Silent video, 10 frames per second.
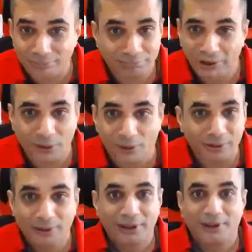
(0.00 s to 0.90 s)
You know,
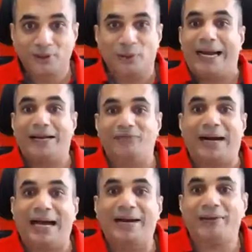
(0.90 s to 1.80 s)

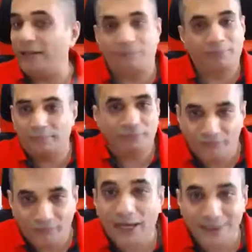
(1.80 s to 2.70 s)
I'm
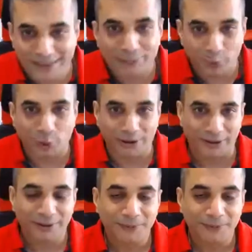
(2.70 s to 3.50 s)
unsupported.